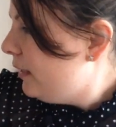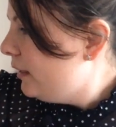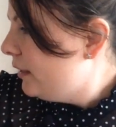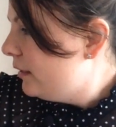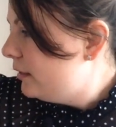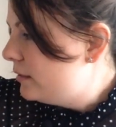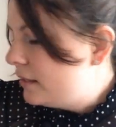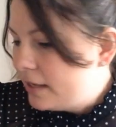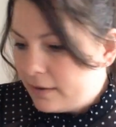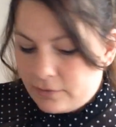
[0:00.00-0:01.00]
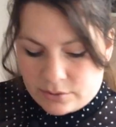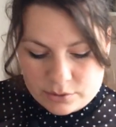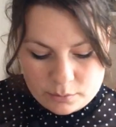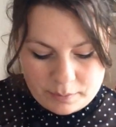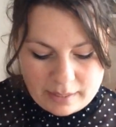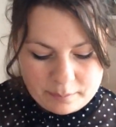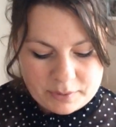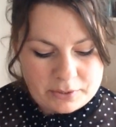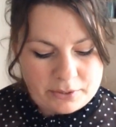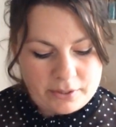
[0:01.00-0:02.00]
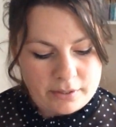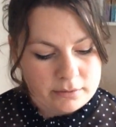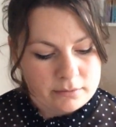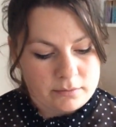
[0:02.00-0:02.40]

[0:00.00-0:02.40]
And the ever so popular